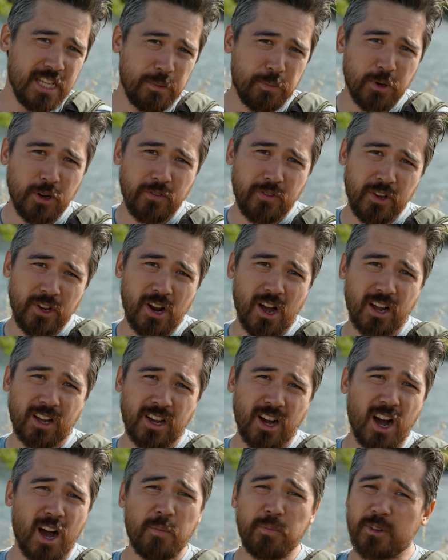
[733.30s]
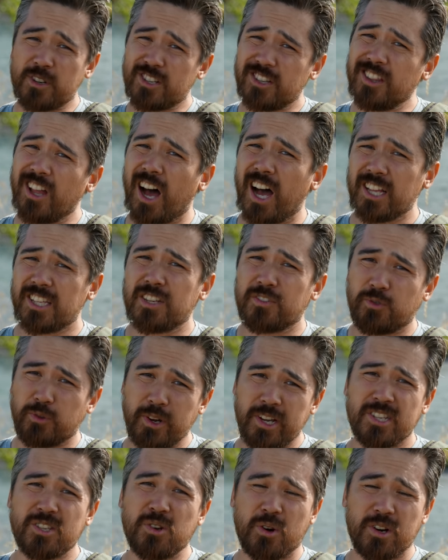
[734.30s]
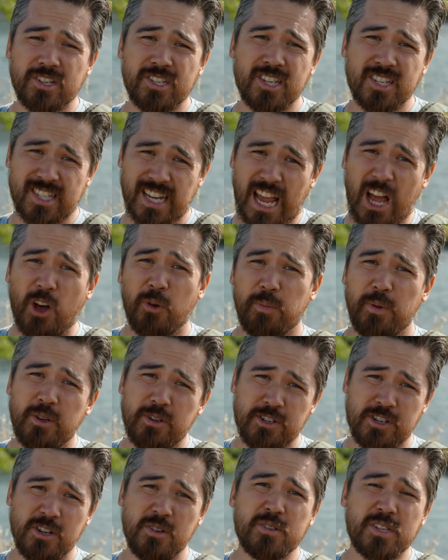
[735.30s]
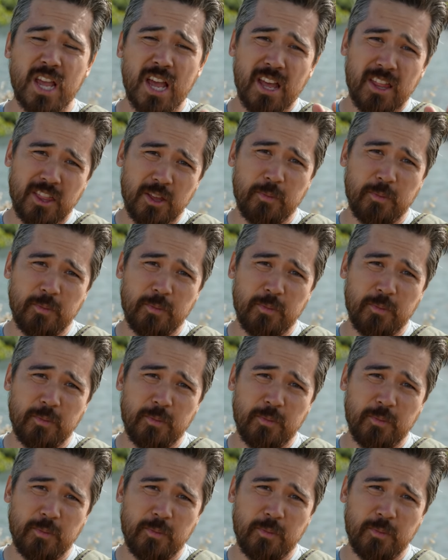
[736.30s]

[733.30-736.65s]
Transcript: dpreview.com. There's lots of resources to help you choose